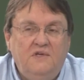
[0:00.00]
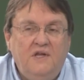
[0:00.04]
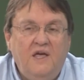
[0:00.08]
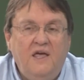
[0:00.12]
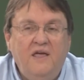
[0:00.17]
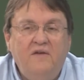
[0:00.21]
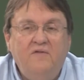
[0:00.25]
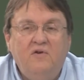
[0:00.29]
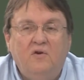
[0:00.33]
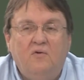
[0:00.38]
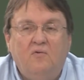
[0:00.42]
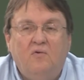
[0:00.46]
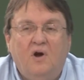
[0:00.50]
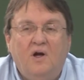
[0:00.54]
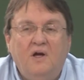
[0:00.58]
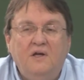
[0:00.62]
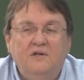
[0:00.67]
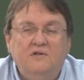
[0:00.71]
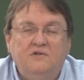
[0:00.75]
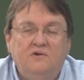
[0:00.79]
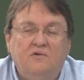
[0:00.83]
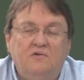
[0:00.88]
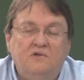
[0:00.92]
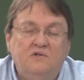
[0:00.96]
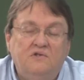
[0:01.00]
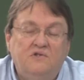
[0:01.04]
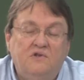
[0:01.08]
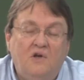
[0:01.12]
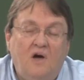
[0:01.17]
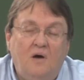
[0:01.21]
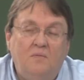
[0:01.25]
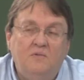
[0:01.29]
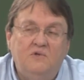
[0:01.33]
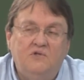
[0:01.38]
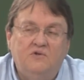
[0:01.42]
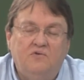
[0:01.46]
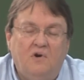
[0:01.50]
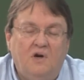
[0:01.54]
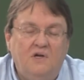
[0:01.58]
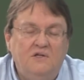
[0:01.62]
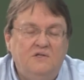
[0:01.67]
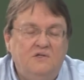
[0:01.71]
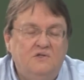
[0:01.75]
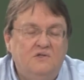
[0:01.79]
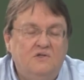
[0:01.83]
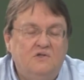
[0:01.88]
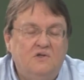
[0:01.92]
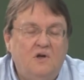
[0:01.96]
David writes, or the psalmist
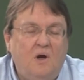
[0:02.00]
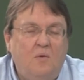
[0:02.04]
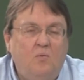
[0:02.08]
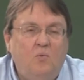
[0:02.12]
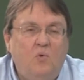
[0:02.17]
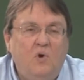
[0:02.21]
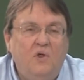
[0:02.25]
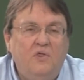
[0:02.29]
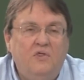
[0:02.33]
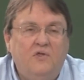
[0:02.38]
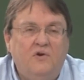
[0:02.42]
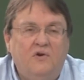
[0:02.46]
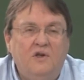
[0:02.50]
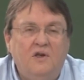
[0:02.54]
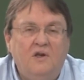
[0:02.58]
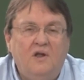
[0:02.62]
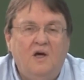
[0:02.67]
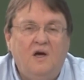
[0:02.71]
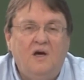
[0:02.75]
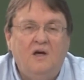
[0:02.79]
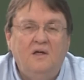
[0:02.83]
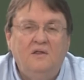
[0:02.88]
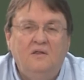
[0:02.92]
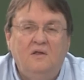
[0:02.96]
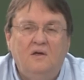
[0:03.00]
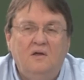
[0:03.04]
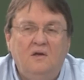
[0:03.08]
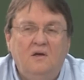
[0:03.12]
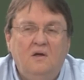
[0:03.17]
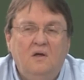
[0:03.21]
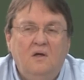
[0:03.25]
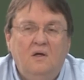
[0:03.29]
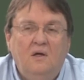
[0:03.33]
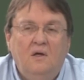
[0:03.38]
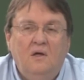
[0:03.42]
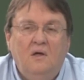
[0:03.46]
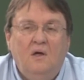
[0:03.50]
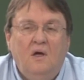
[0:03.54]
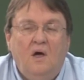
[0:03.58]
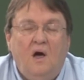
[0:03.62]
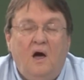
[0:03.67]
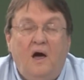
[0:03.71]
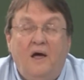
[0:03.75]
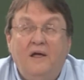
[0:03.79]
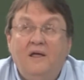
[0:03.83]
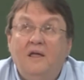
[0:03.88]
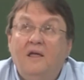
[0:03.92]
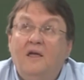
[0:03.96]
writes in Psalm 139, that
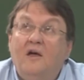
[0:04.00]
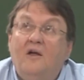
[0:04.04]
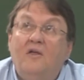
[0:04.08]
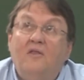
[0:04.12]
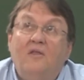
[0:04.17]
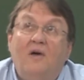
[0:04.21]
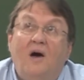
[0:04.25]
I can go